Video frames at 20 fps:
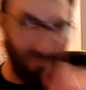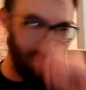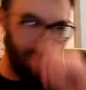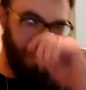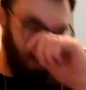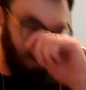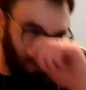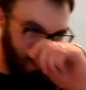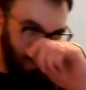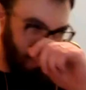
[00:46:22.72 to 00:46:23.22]

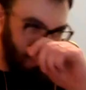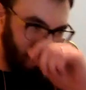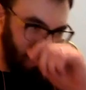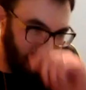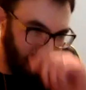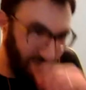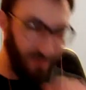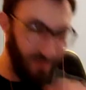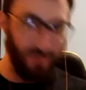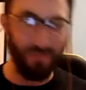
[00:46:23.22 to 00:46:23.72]

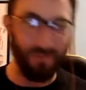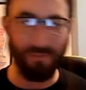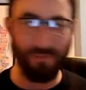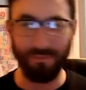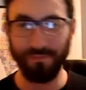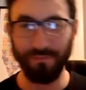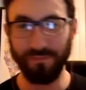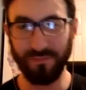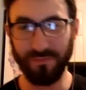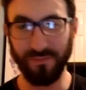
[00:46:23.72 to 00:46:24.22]

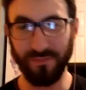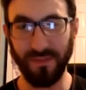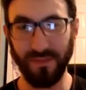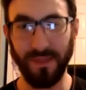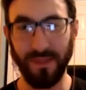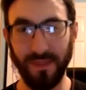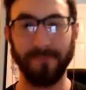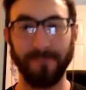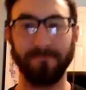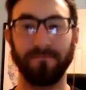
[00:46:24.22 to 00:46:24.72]

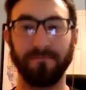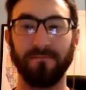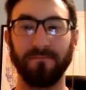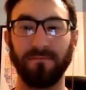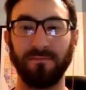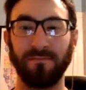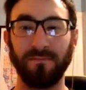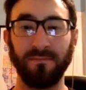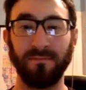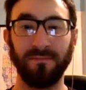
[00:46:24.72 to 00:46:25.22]

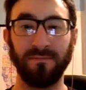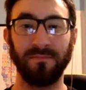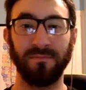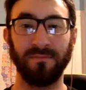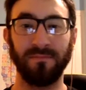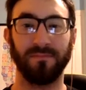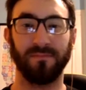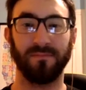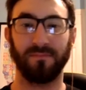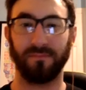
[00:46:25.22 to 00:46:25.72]

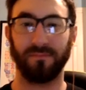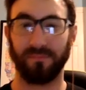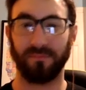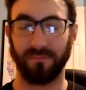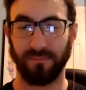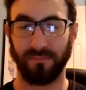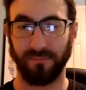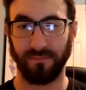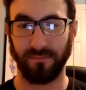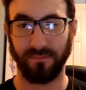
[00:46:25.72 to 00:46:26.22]

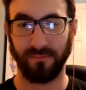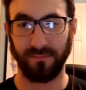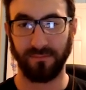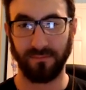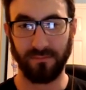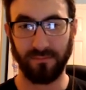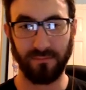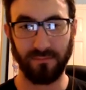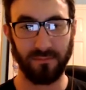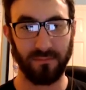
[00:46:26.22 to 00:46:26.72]

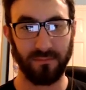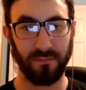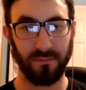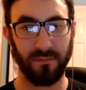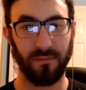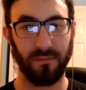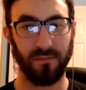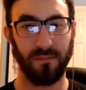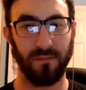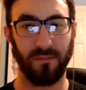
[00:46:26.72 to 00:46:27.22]

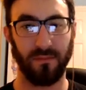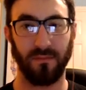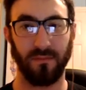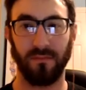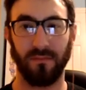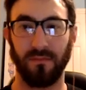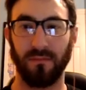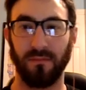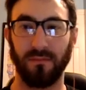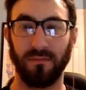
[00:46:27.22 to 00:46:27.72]

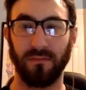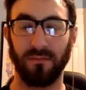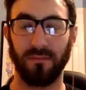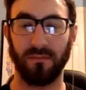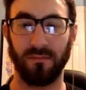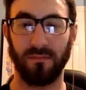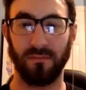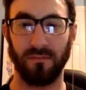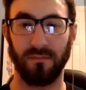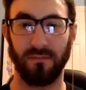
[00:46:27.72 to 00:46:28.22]

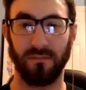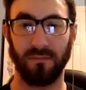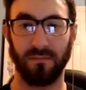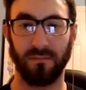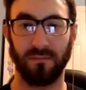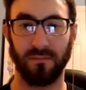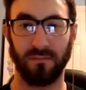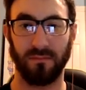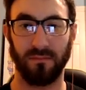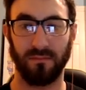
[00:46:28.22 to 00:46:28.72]

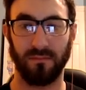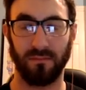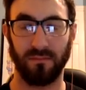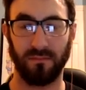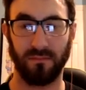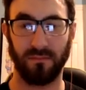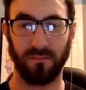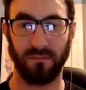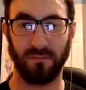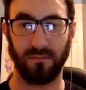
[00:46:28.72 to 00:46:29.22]

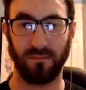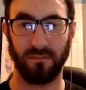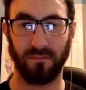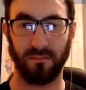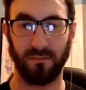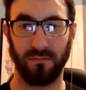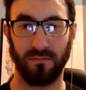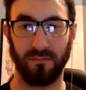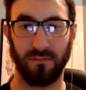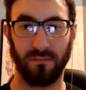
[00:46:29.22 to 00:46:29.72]
(not speaking)